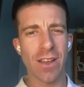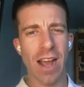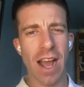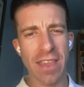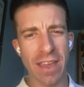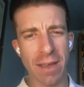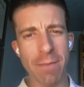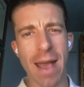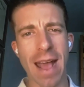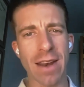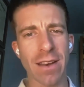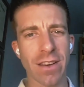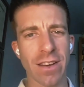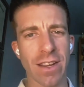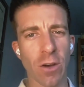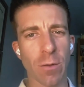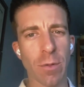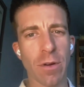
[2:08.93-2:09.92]
I think
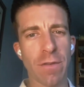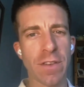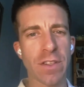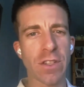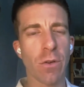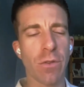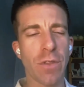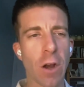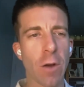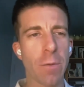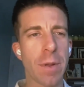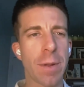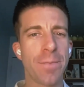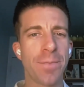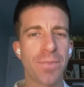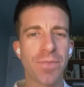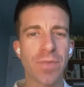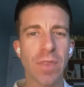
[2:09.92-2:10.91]
Madden Gilbert Physical
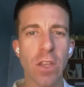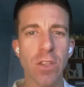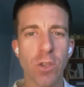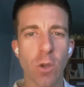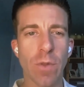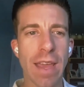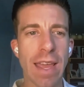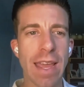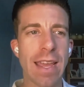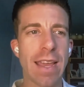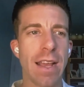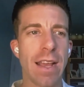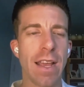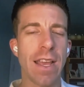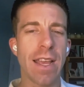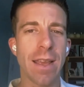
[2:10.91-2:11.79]
Therapy. So they